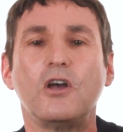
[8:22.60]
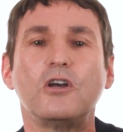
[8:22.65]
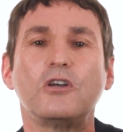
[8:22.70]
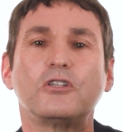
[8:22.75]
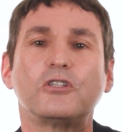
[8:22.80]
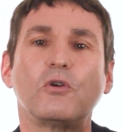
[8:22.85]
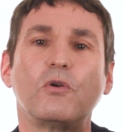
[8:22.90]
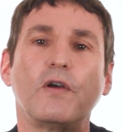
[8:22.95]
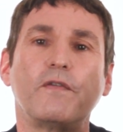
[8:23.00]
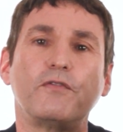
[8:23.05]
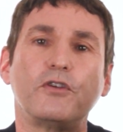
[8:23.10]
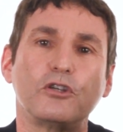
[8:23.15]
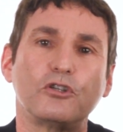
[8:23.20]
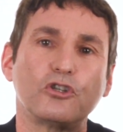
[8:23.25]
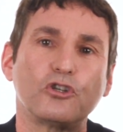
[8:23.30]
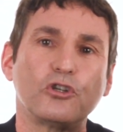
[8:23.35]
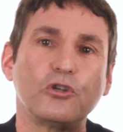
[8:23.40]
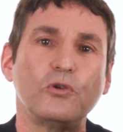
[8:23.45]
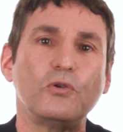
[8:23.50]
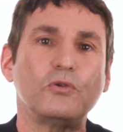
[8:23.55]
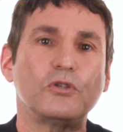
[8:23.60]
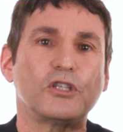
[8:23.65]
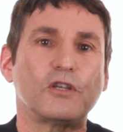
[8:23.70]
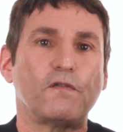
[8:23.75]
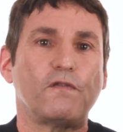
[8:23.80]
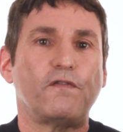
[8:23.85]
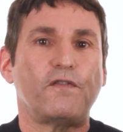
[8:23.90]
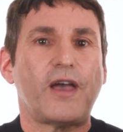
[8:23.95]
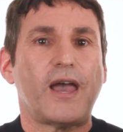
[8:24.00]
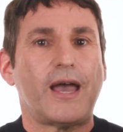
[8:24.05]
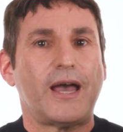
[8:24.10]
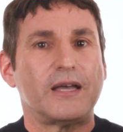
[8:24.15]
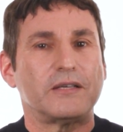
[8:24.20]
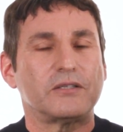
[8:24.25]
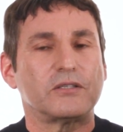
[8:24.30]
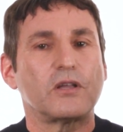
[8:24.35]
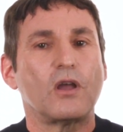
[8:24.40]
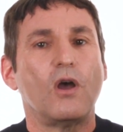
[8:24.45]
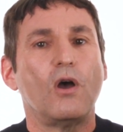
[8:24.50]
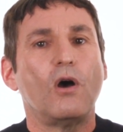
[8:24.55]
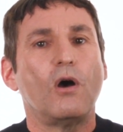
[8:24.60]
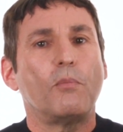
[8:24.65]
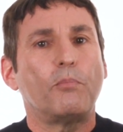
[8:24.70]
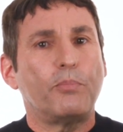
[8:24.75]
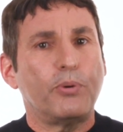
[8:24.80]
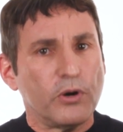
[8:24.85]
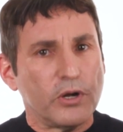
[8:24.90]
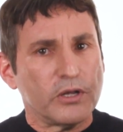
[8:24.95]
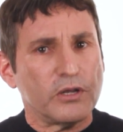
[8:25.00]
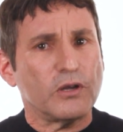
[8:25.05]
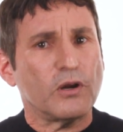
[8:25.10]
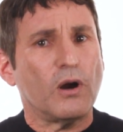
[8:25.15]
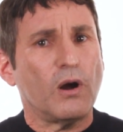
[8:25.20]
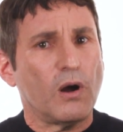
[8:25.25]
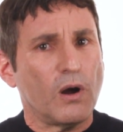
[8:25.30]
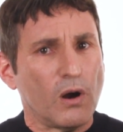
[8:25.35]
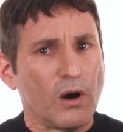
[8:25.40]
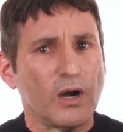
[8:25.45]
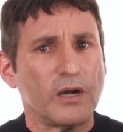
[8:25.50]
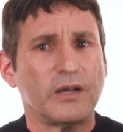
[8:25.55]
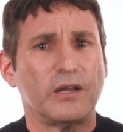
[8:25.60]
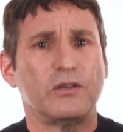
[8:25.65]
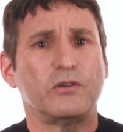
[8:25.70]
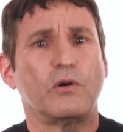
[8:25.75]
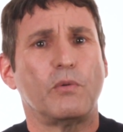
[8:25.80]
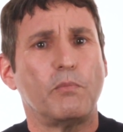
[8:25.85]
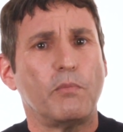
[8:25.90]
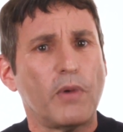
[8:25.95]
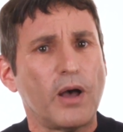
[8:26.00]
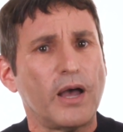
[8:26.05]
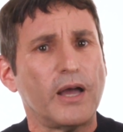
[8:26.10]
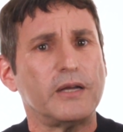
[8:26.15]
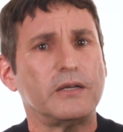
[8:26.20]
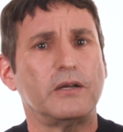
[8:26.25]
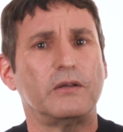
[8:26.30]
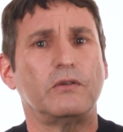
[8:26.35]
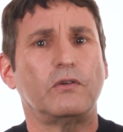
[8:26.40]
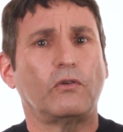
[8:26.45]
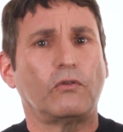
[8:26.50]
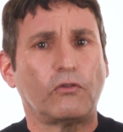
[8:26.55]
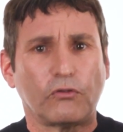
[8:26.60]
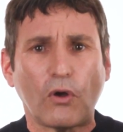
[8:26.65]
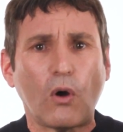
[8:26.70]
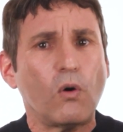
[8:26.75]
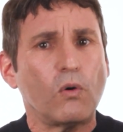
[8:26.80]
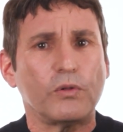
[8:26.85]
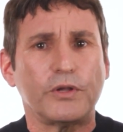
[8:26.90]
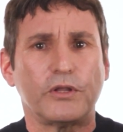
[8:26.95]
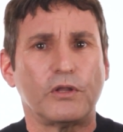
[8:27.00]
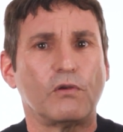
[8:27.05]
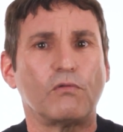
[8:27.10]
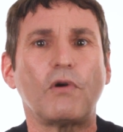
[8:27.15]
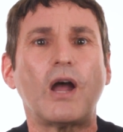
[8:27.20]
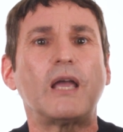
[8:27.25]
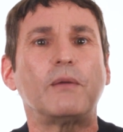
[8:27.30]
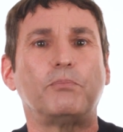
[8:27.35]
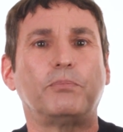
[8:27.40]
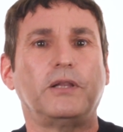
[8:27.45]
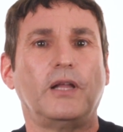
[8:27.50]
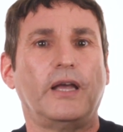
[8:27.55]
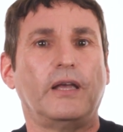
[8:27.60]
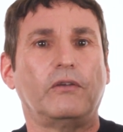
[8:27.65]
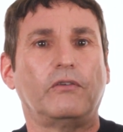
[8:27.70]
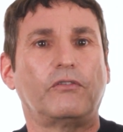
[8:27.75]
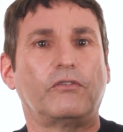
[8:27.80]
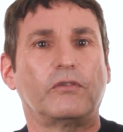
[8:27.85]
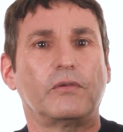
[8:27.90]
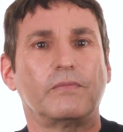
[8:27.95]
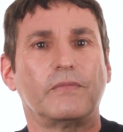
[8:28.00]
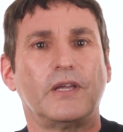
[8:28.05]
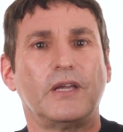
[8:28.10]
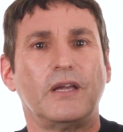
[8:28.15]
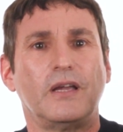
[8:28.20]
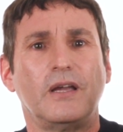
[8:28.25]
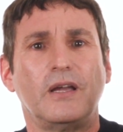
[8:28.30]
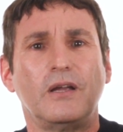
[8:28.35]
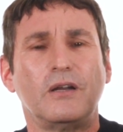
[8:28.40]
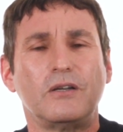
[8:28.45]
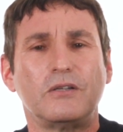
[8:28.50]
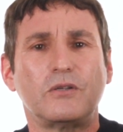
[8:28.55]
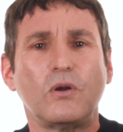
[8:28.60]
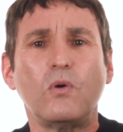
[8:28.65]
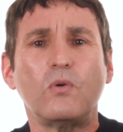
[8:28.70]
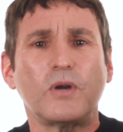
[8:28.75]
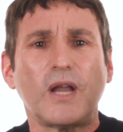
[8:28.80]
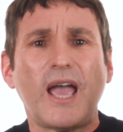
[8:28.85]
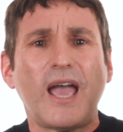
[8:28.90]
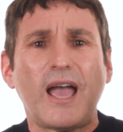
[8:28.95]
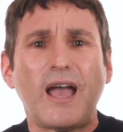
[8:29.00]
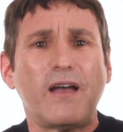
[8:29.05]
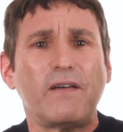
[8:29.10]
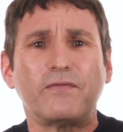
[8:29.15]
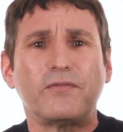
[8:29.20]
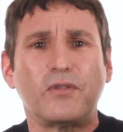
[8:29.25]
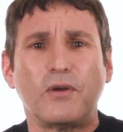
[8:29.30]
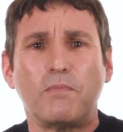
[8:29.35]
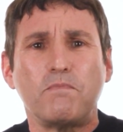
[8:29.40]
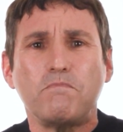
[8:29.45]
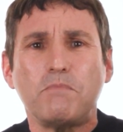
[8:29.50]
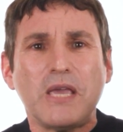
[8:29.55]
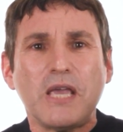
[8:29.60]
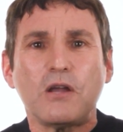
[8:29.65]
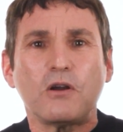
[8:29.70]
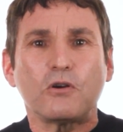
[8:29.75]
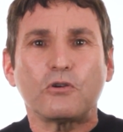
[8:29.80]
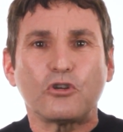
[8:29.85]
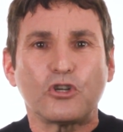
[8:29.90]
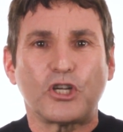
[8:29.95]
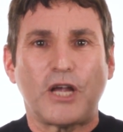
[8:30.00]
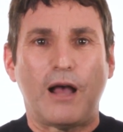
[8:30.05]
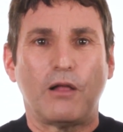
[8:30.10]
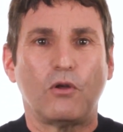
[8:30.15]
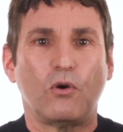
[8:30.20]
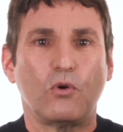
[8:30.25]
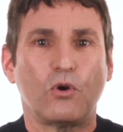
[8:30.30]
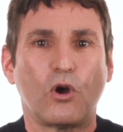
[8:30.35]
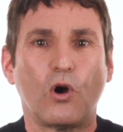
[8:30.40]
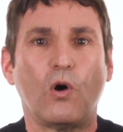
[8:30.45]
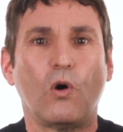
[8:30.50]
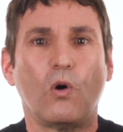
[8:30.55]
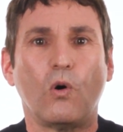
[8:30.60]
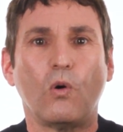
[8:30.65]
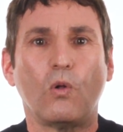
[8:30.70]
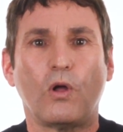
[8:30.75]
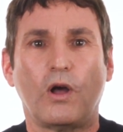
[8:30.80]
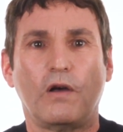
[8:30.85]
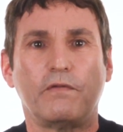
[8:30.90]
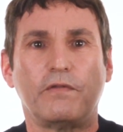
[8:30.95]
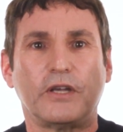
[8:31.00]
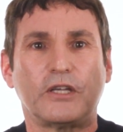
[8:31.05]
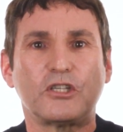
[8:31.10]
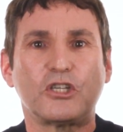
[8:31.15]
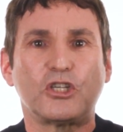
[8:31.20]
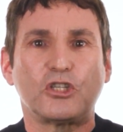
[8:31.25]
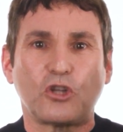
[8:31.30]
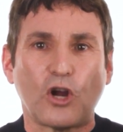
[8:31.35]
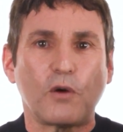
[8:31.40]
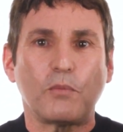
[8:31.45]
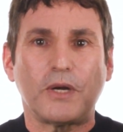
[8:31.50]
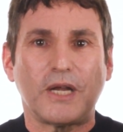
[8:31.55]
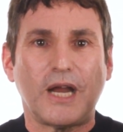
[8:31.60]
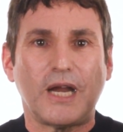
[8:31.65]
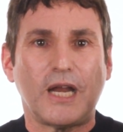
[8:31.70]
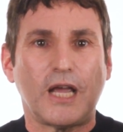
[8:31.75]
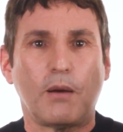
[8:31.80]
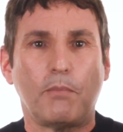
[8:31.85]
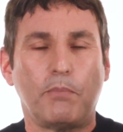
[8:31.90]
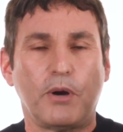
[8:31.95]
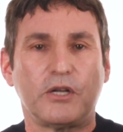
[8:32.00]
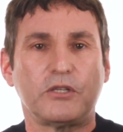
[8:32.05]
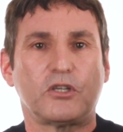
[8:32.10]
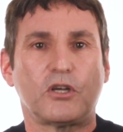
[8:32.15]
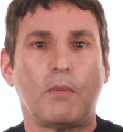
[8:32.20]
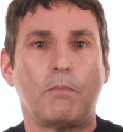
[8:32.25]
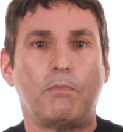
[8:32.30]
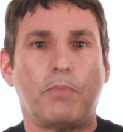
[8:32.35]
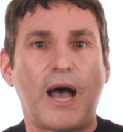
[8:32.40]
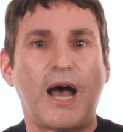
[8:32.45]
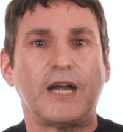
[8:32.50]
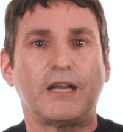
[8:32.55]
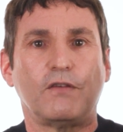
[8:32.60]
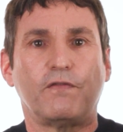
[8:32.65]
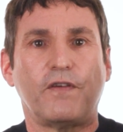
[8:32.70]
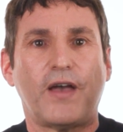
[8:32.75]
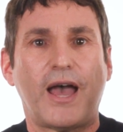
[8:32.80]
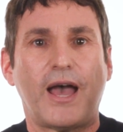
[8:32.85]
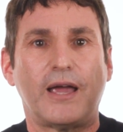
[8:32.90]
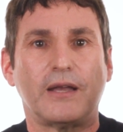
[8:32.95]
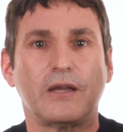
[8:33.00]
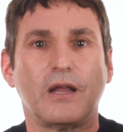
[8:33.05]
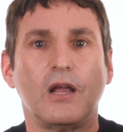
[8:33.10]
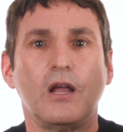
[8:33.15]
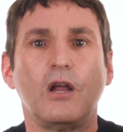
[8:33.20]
So if you choose to fast, put your heart and your mind and your soul in the right place. Don't have the mere shallow goal of exterminating a bunch of body fat.